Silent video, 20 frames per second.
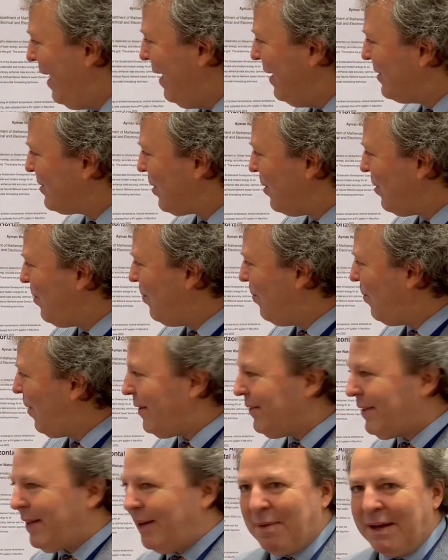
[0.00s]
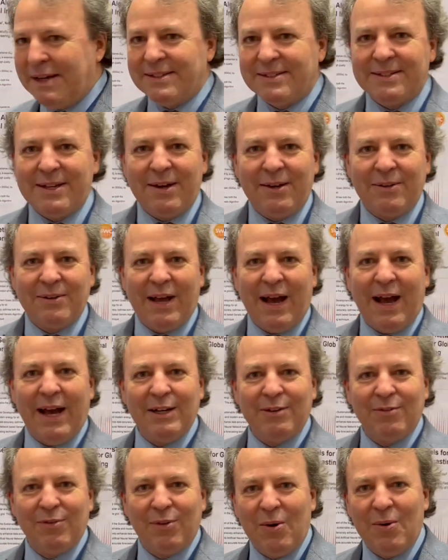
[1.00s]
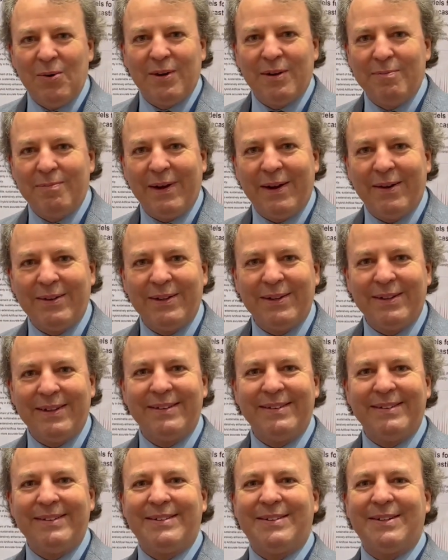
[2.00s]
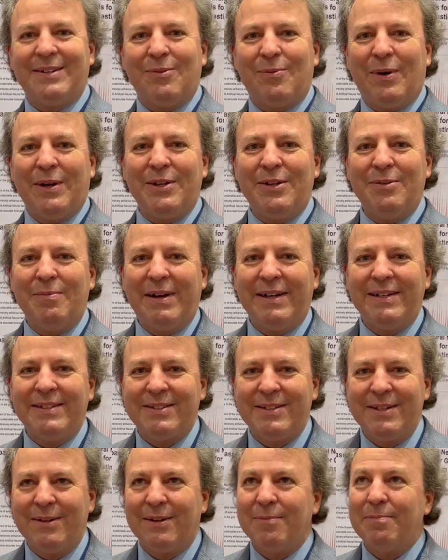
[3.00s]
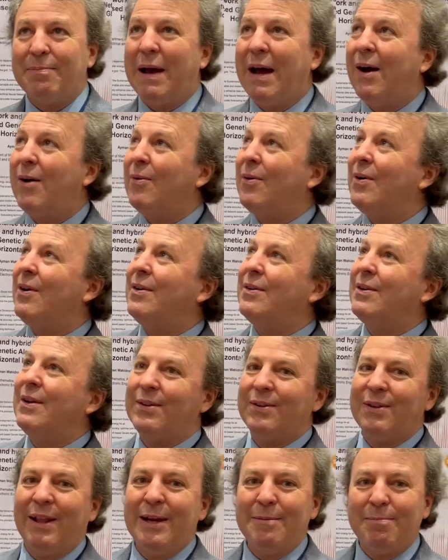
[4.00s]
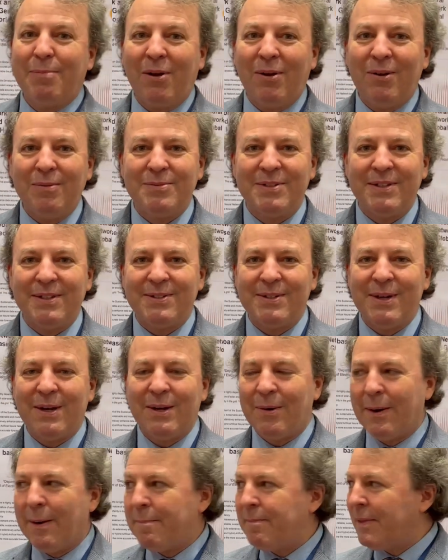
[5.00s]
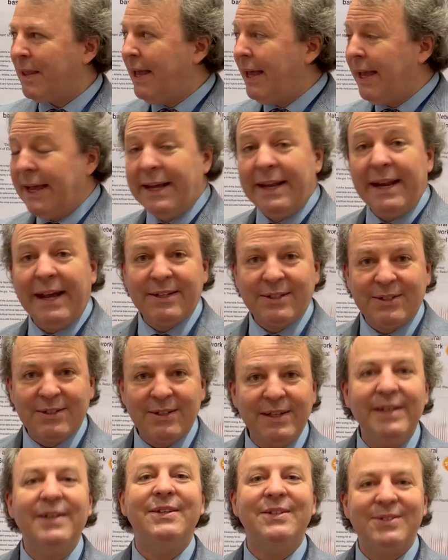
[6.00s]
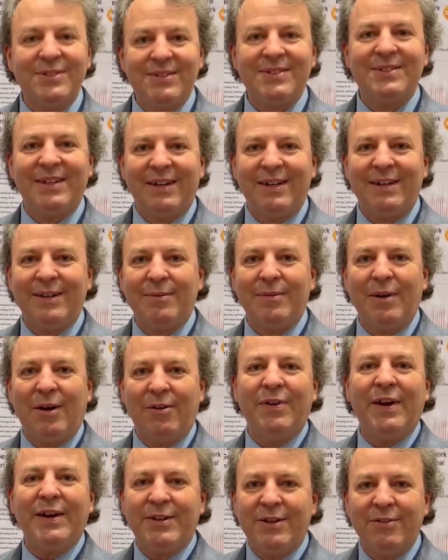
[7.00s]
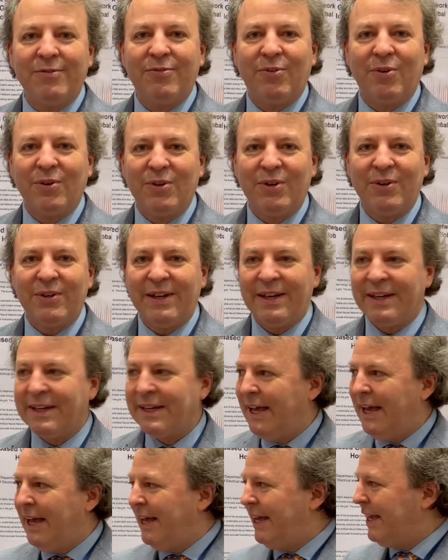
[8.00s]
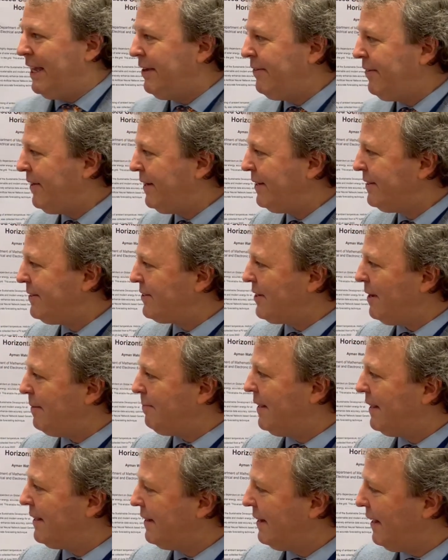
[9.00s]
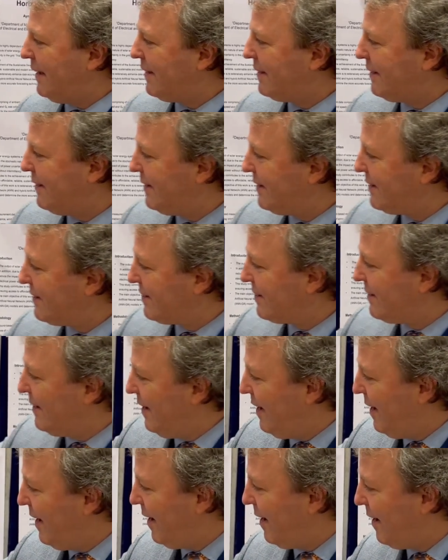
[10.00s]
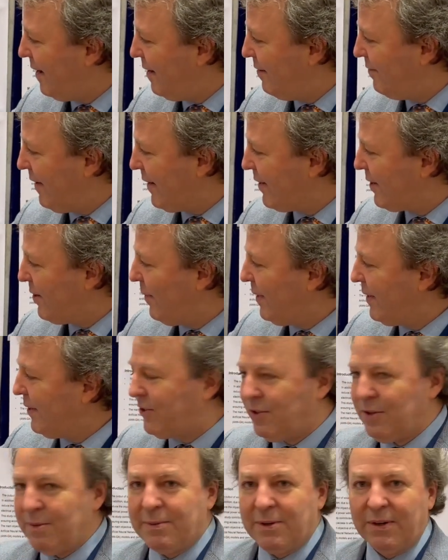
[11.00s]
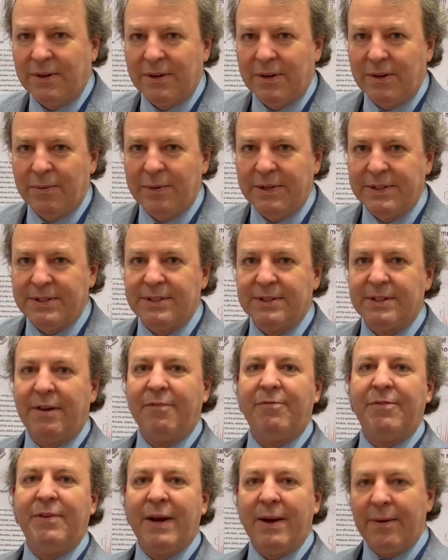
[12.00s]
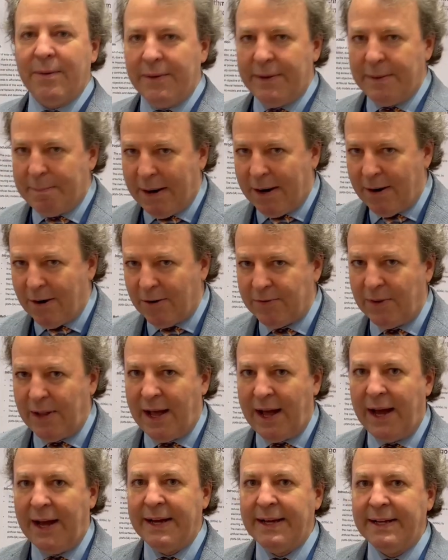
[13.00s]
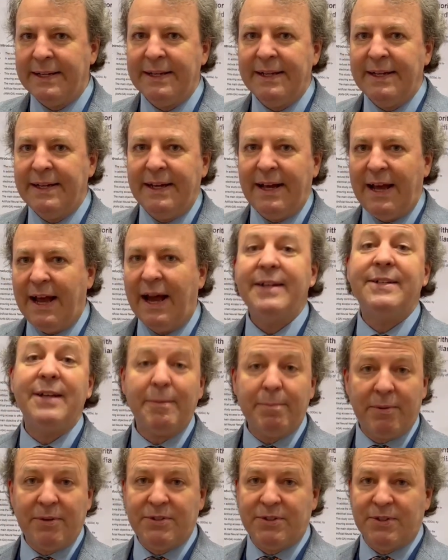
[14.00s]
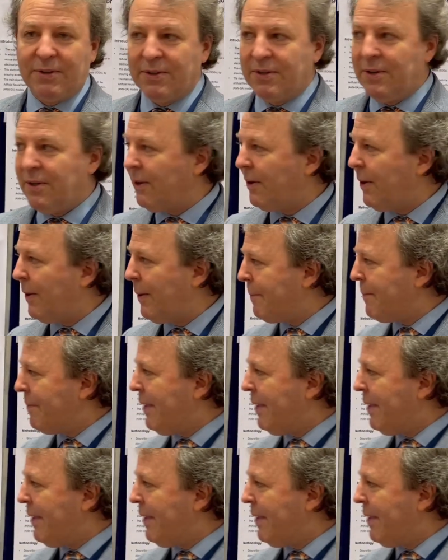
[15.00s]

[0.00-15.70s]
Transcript: So while that might sound kind of low compared to what you might see on power on light bulbs, etc., it actually is effective for cooking, even in something like this evacuated tube cooker, which is a very powerful high temperature cooker.